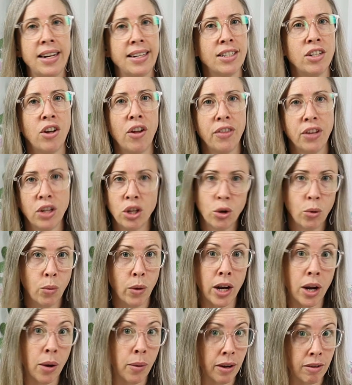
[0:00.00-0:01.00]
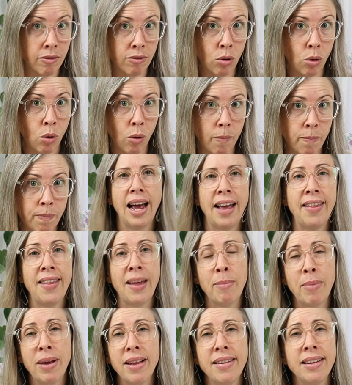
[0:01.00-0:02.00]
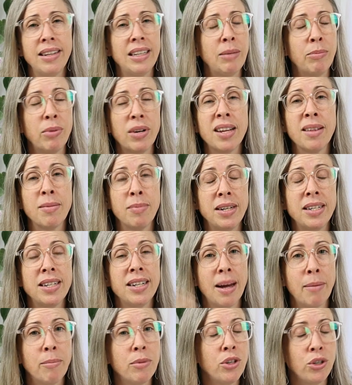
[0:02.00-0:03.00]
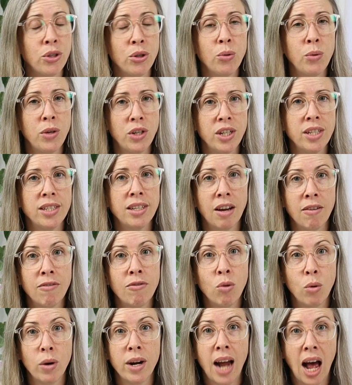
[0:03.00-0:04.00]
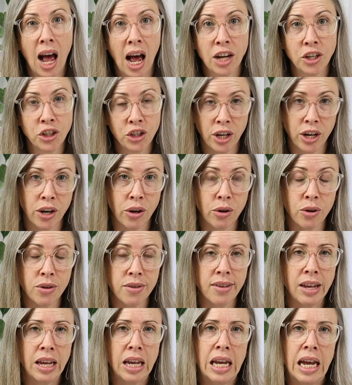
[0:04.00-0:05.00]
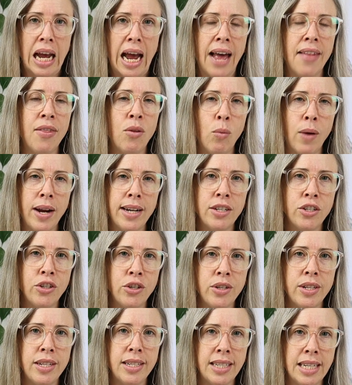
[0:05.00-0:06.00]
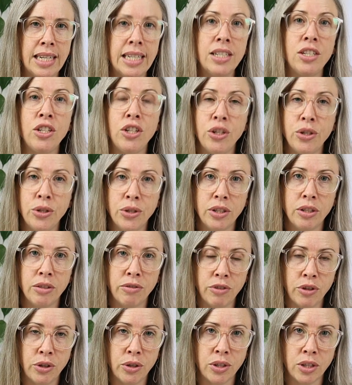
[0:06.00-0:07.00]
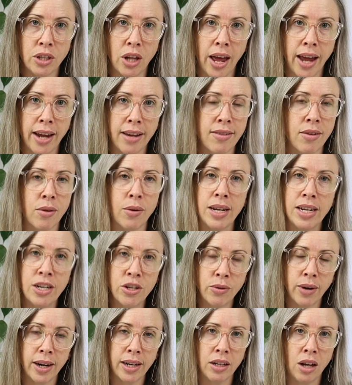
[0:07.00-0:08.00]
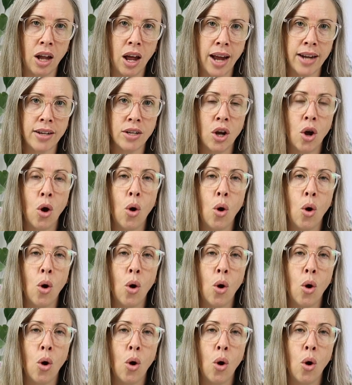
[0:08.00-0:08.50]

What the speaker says: is not the look we're going for. And that basically brings me to number two, which is avoid harsh shadows. And the way to do this is to use diffuse light, so indirect light,